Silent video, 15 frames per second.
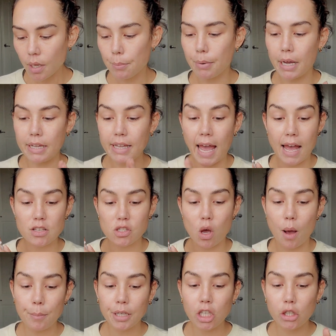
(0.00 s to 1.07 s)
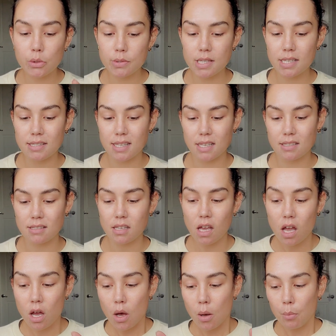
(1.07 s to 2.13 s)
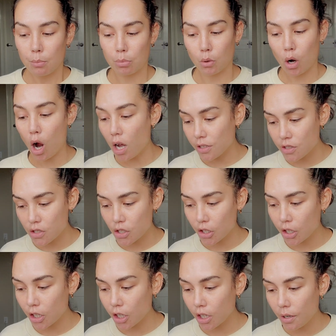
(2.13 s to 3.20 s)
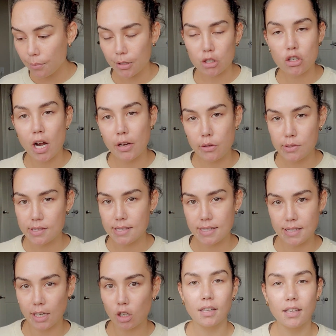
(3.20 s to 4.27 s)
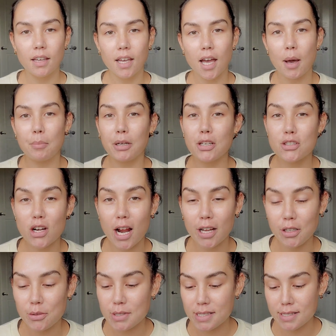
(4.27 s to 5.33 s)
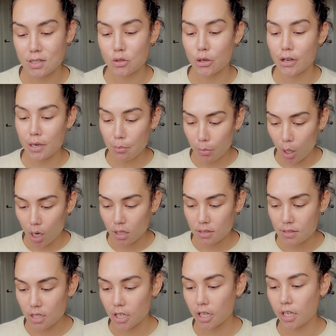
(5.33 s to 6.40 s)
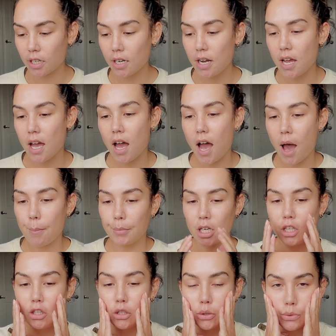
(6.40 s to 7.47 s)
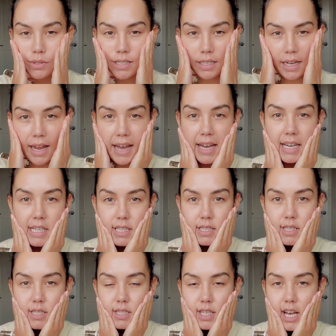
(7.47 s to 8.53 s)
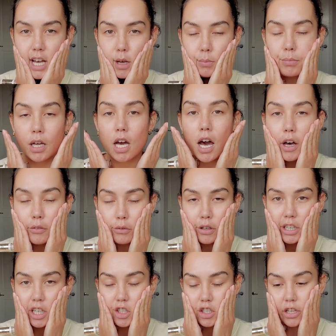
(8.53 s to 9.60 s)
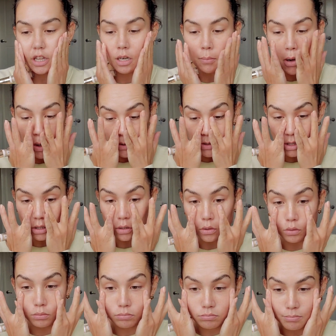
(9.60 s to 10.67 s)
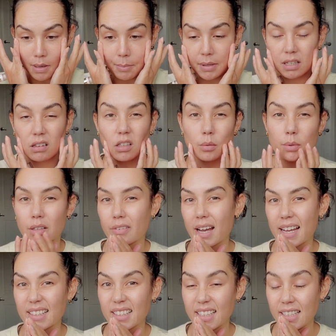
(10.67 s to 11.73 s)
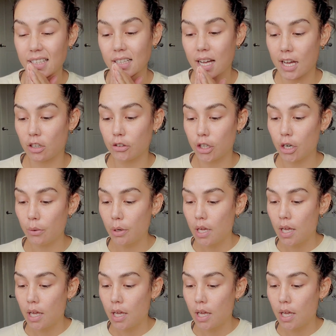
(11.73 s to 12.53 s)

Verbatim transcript: But yeah, so I'm going to use this as bronzer. I'm going to try and use this like, I'm going to try and use this as cream bronzer. I'm going to use it as um, coverage and then I'm also maybe a little bit of highlighting. I don't know.